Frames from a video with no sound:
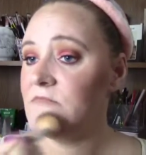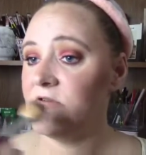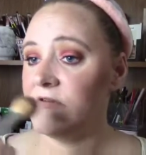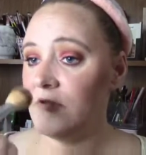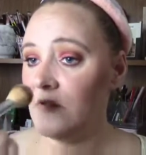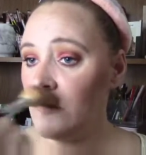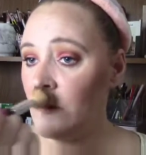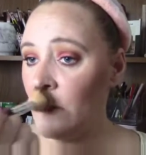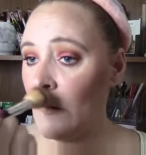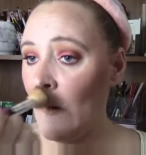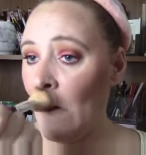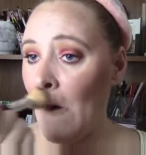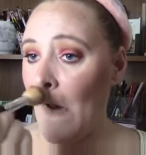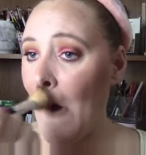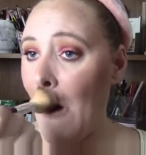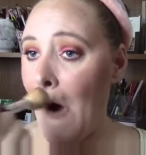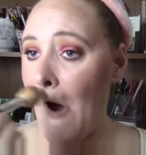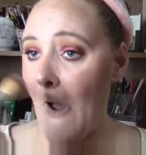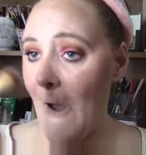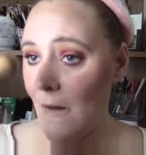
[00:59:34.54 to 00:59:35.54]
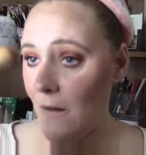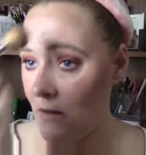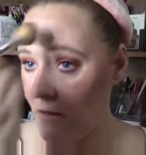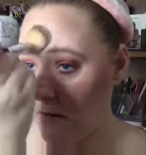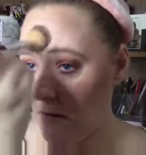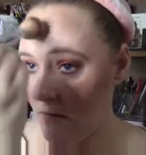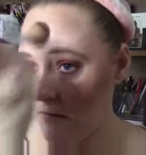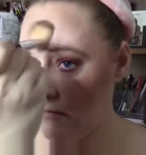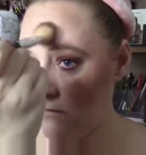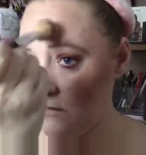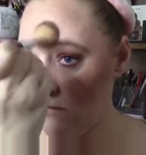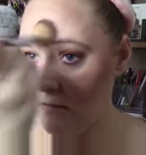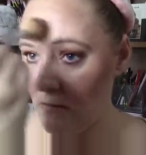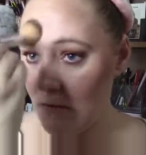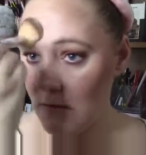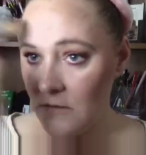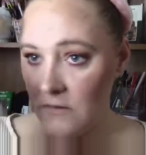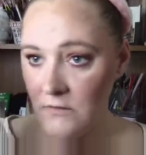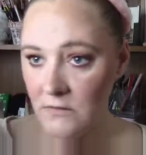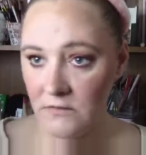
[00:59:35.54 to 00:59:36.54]
Feels a little
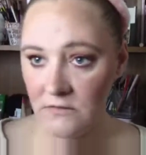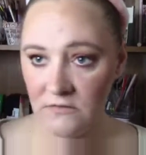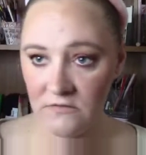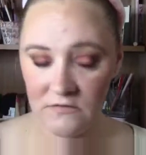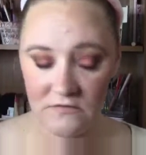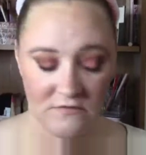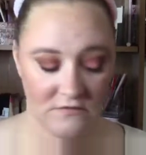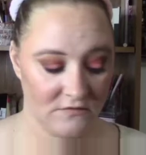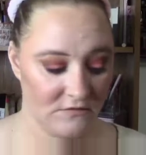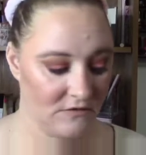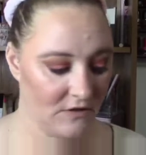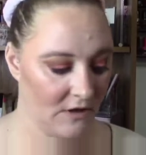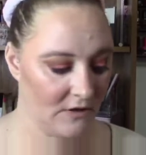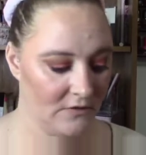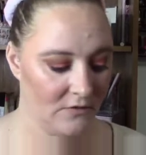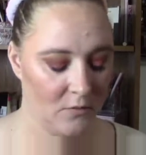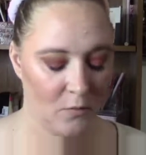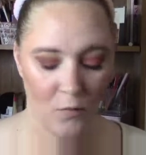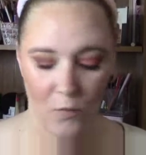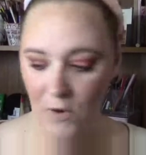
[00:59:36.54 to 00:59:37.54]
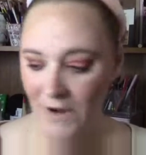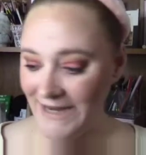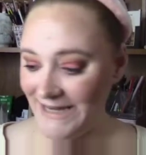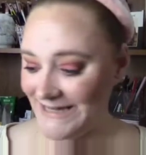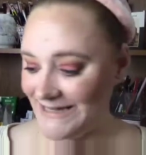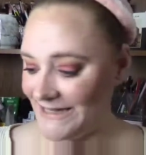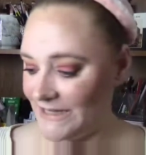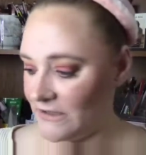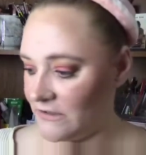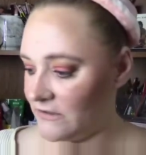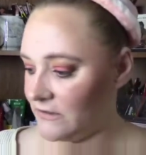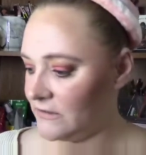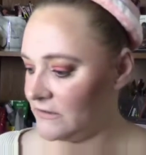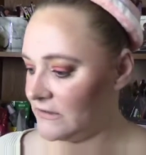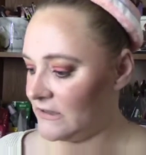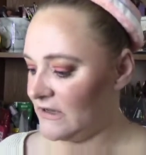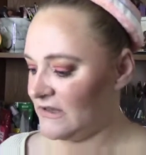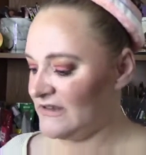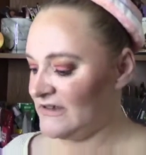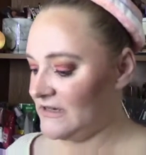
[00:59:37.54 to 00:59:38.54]
stark white there,
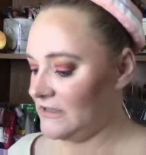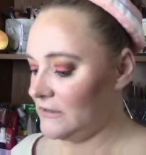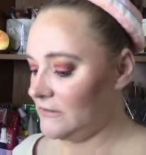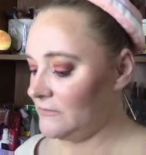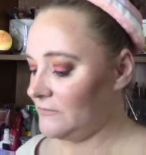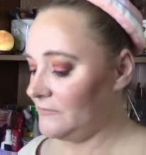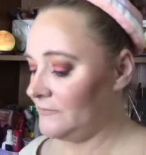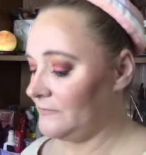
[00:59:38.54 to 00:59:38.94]
doesn't it?